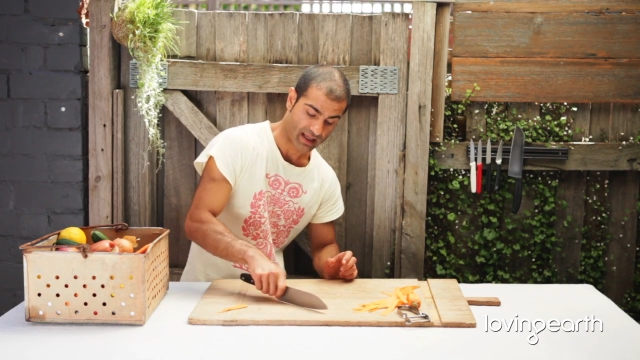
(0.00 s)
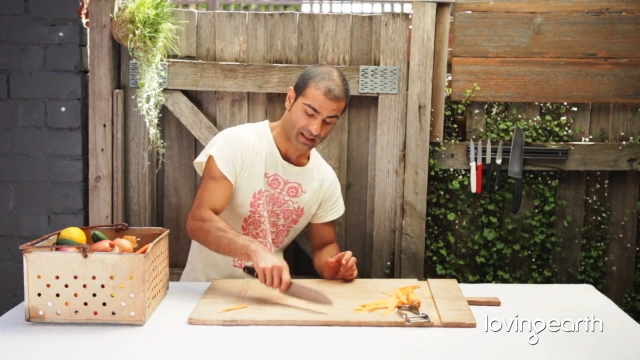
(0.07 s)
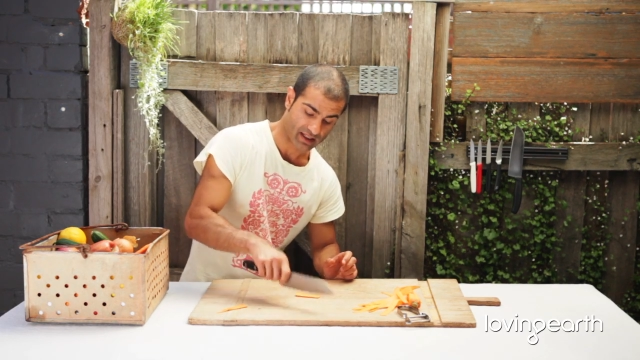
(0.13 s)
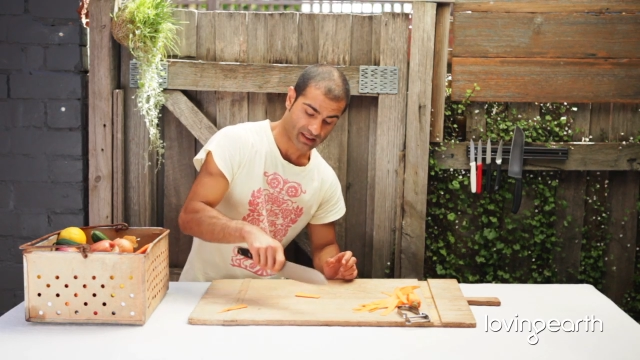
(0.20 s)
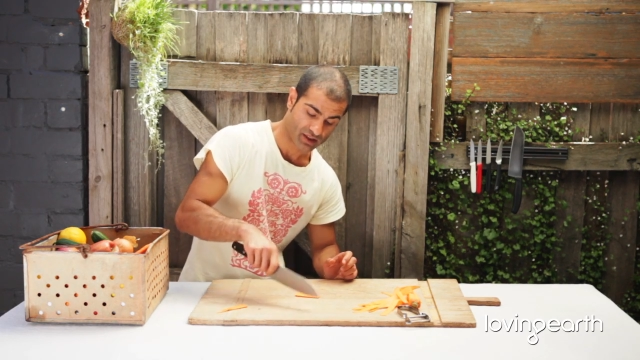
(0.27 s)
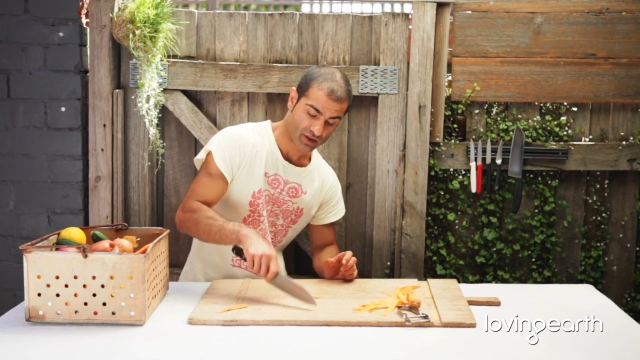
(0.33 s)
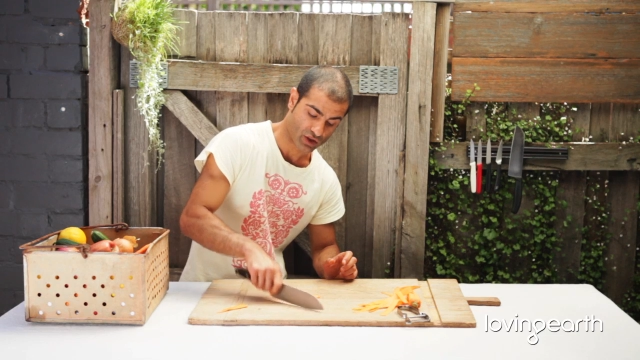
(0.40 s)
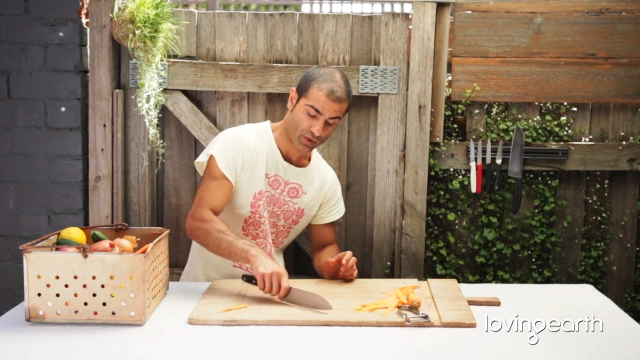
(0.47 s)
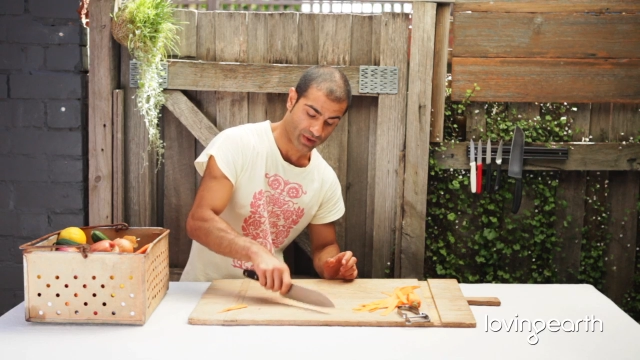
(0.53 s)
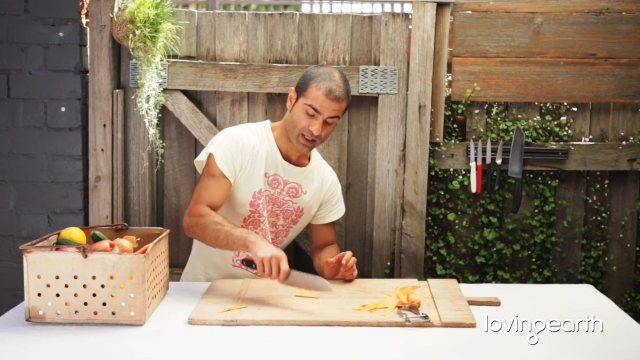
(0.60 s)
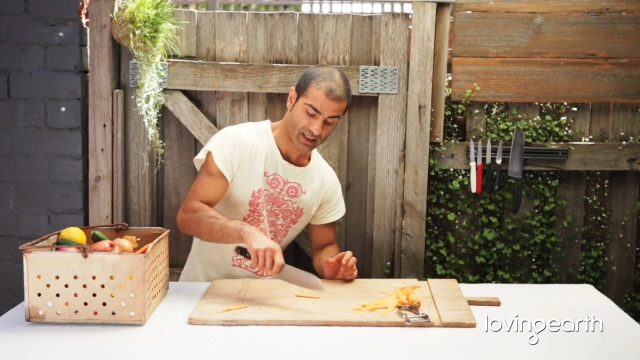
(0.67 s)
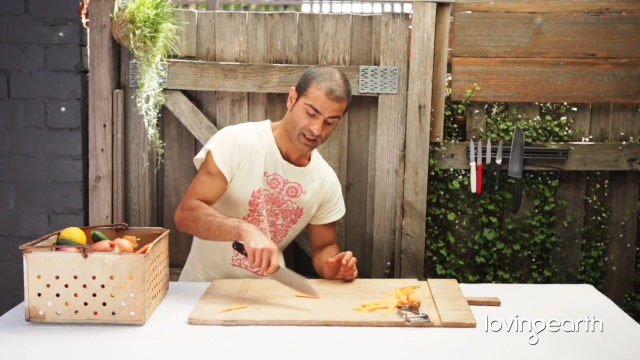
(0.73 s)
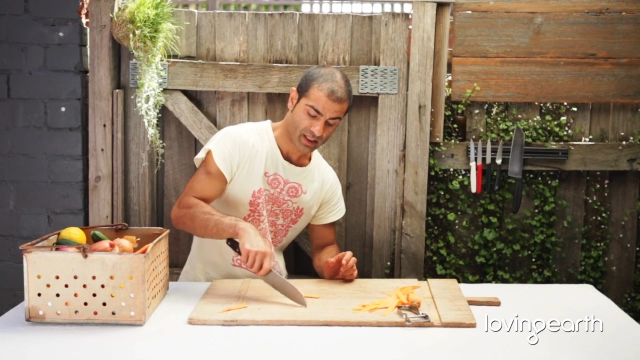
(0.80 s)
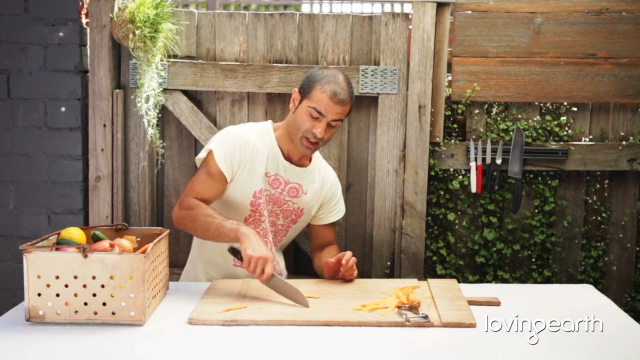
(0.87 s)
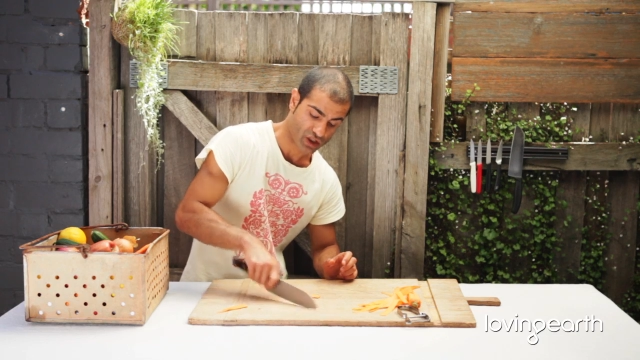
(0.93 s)
It doesn't do
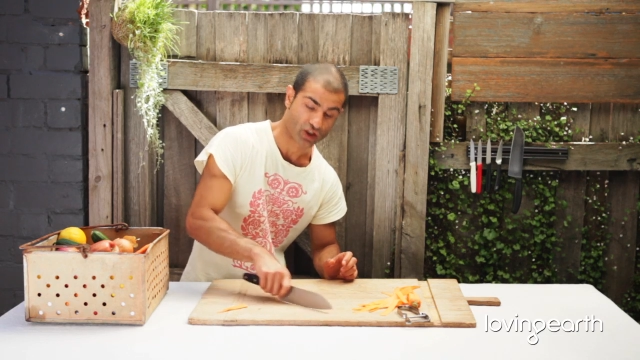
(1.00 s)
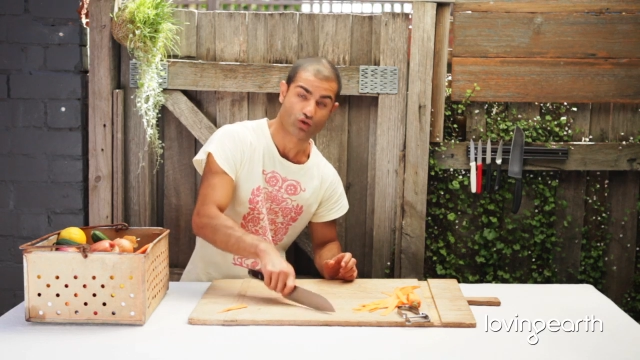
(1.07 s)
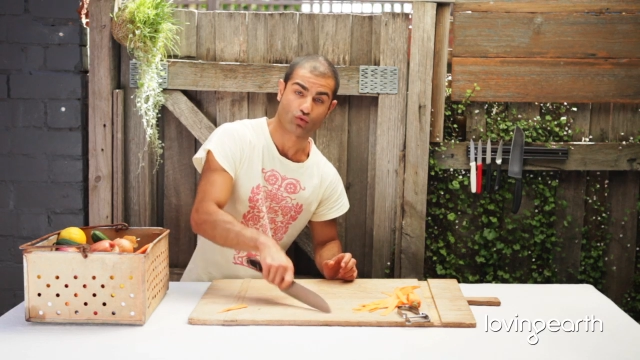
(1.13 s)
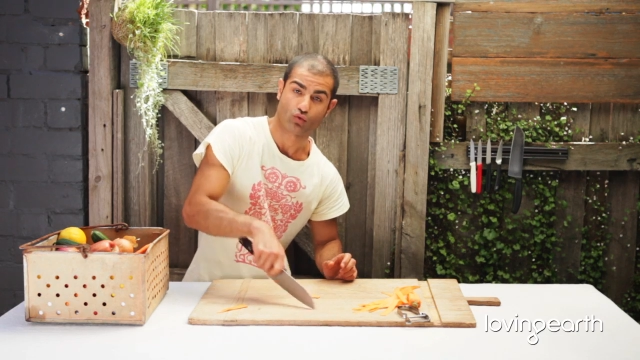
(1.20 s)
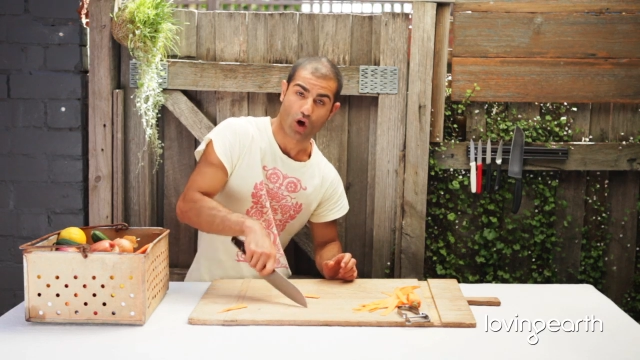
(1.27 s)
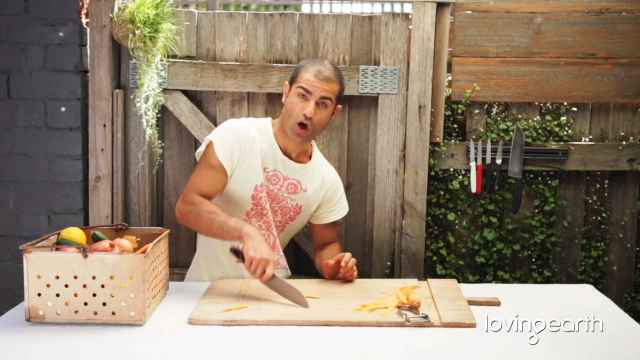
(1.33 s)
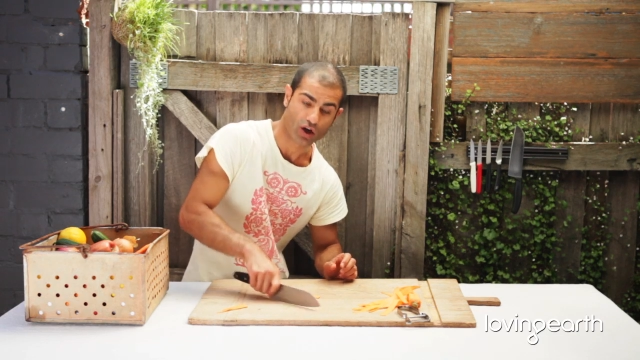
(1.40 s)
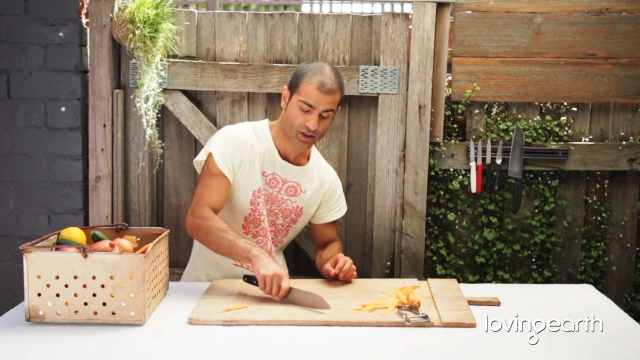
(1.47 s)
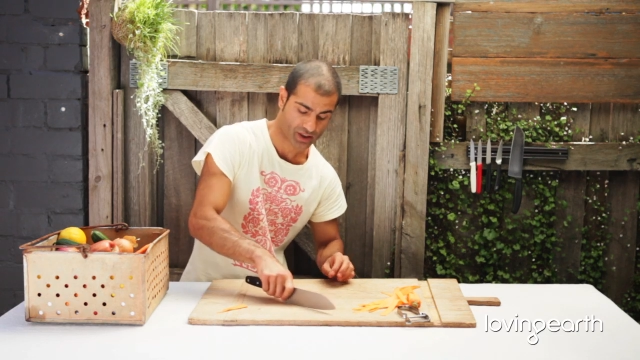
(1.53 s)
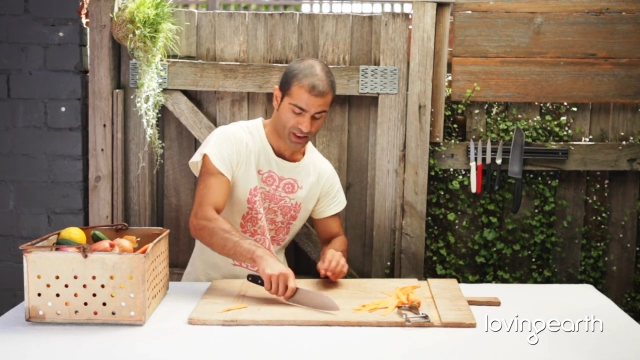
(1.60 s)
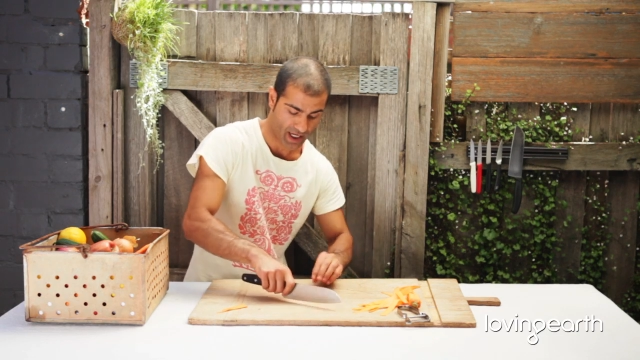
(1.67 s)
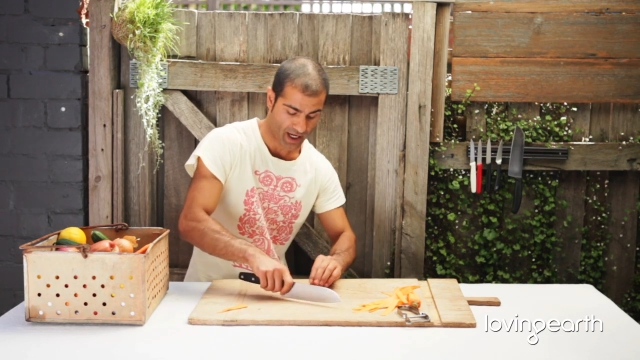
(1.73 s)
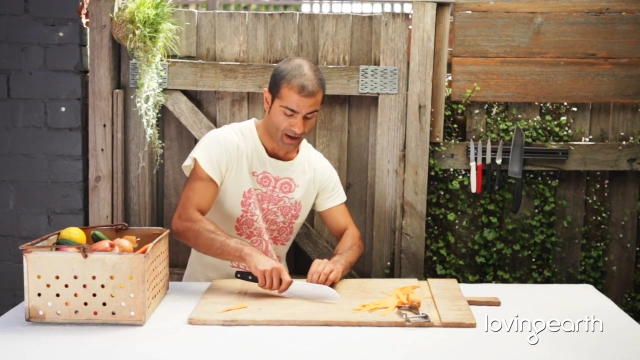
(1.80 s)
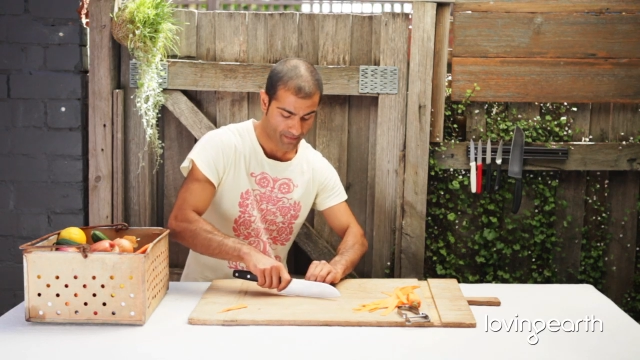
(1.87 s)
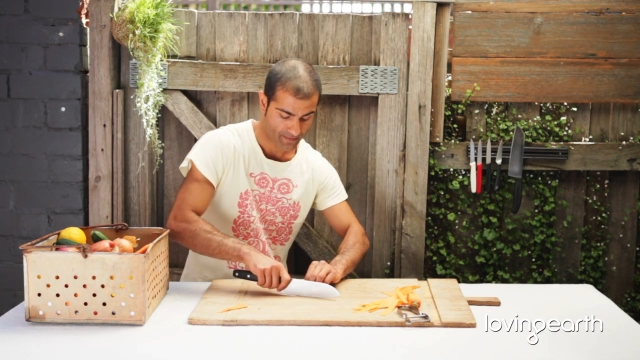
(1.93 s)
this, it just rocks,
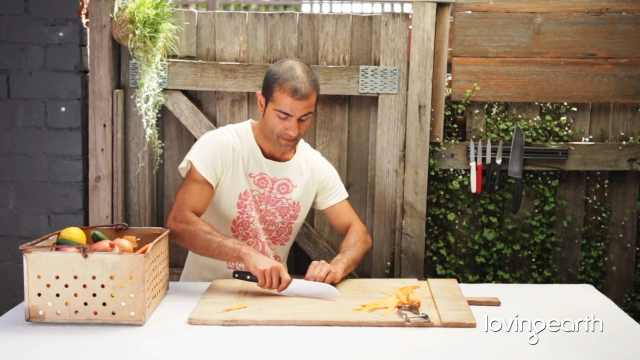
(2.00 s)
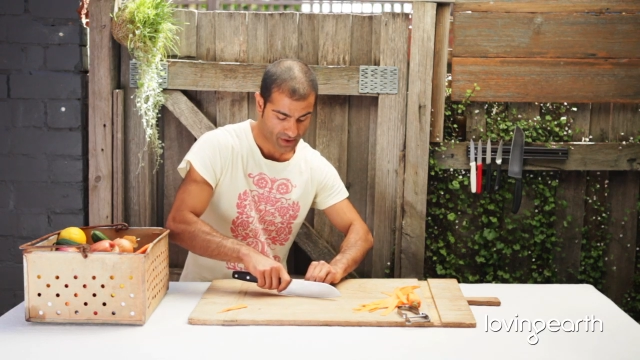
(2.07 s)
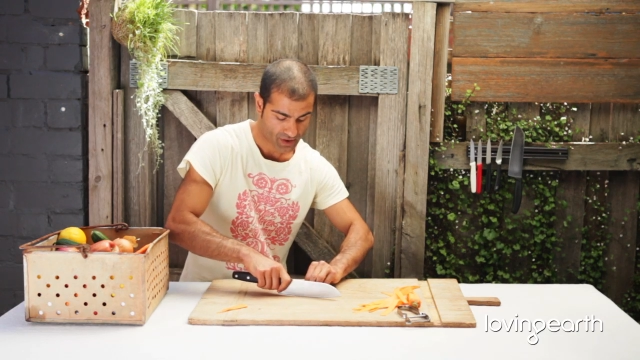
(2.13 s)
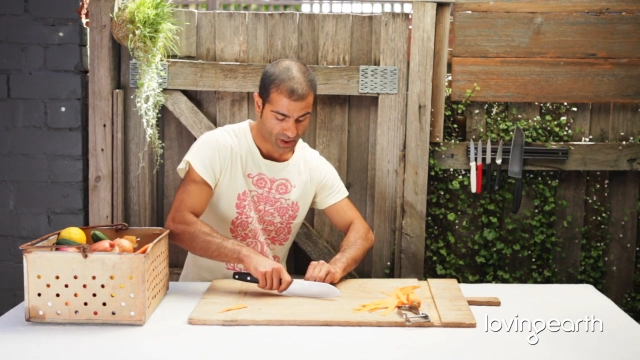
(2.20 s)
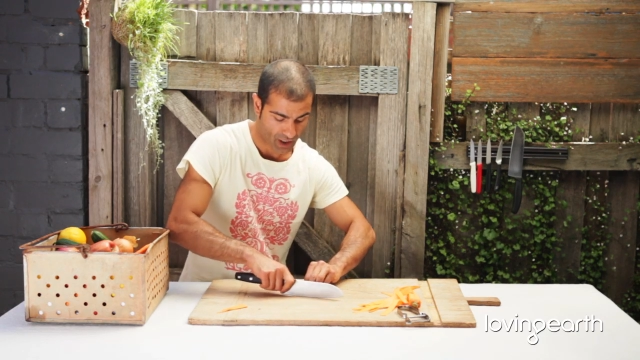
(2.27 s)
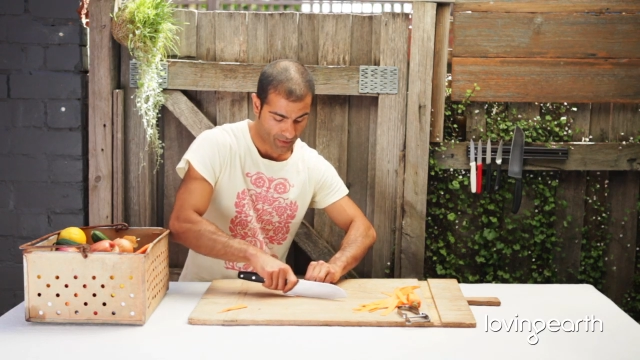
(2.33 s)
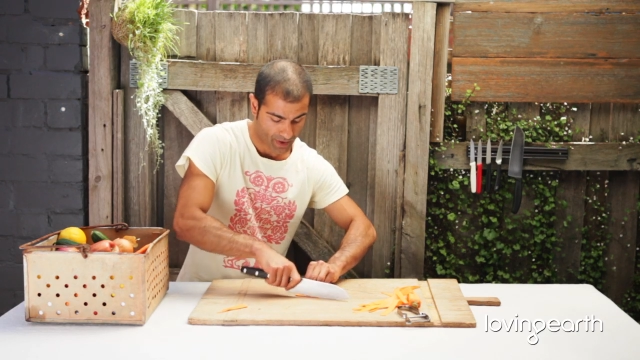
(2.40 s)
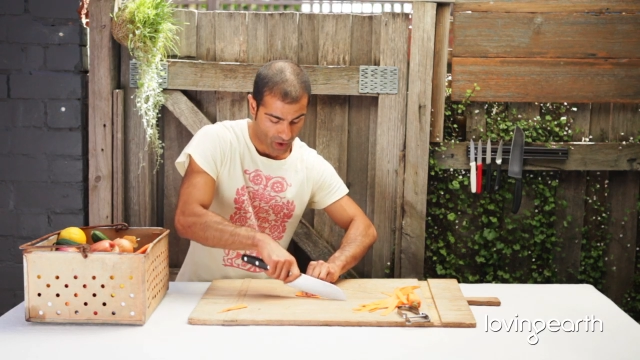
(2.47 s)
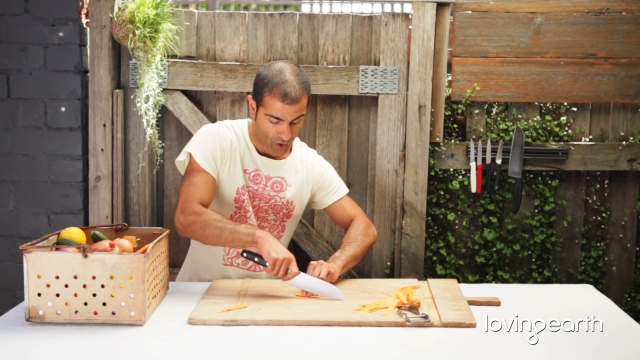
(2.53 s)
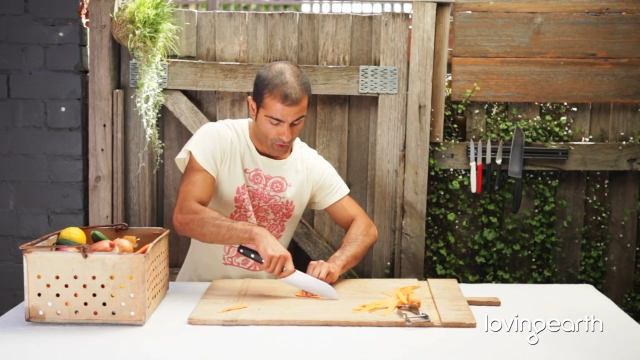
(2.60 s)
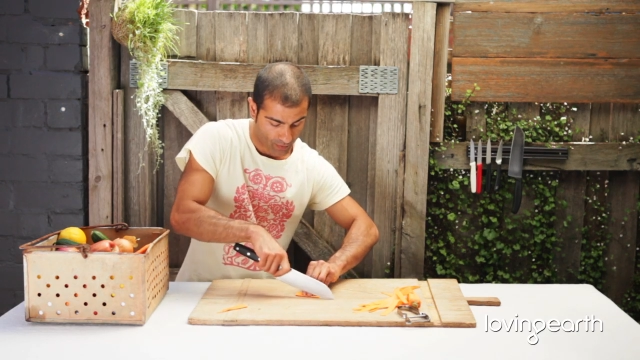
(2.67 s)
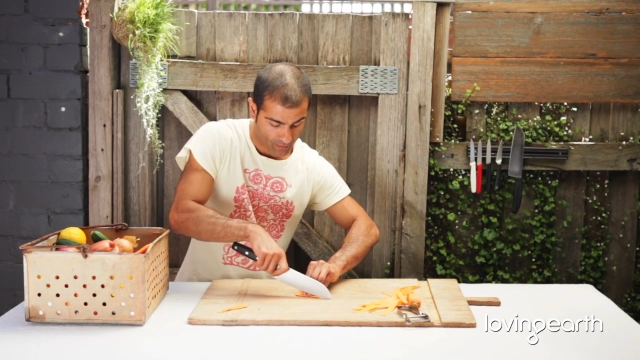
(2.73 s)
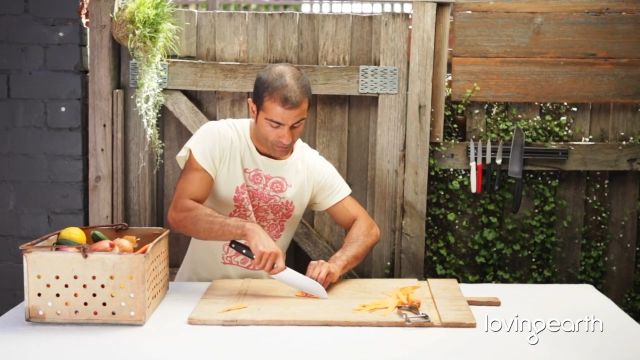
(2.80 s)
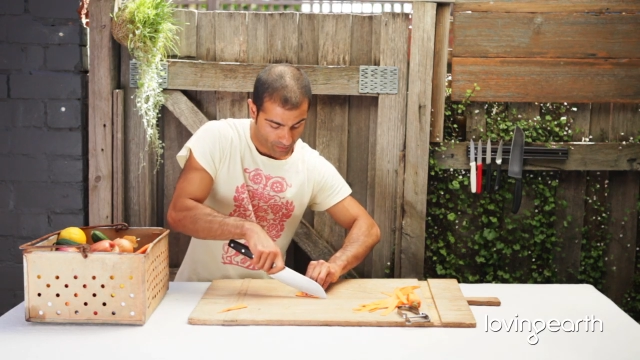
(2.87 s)
yeah? So here we go.